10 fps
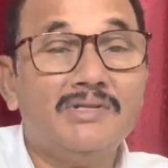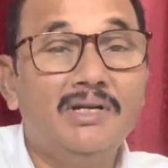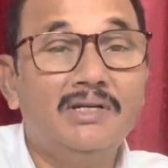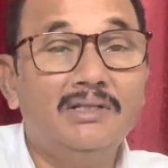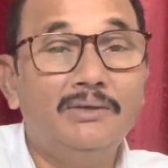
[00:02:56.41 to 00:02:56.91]

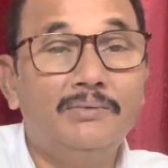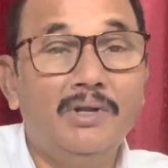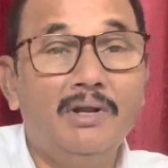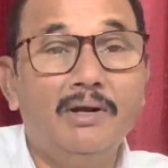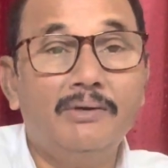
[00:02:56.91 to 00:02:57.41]
stating that they are
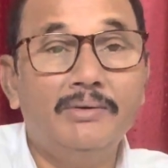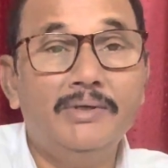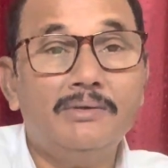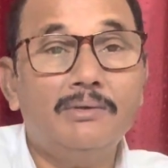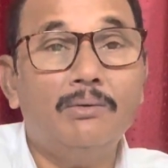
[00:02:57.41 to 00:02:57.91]
not
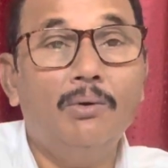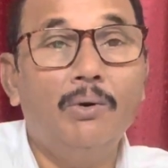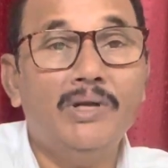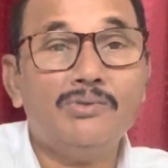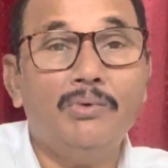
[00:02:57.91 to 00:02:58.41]
going to know
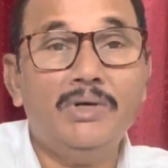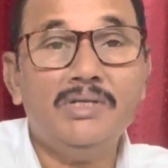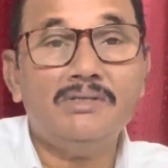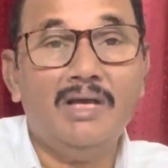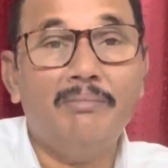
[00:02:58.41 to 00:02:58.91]
as to what
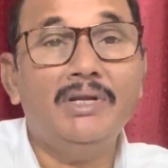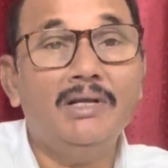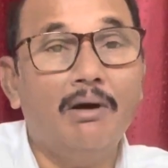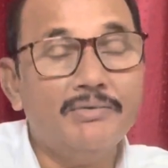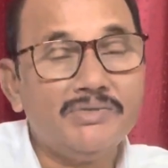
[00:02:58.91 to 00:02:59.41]
is happening
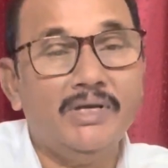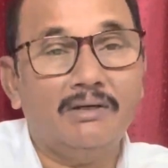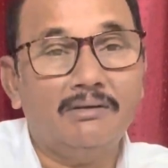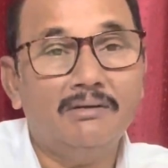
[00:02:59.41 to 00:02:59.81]
outside.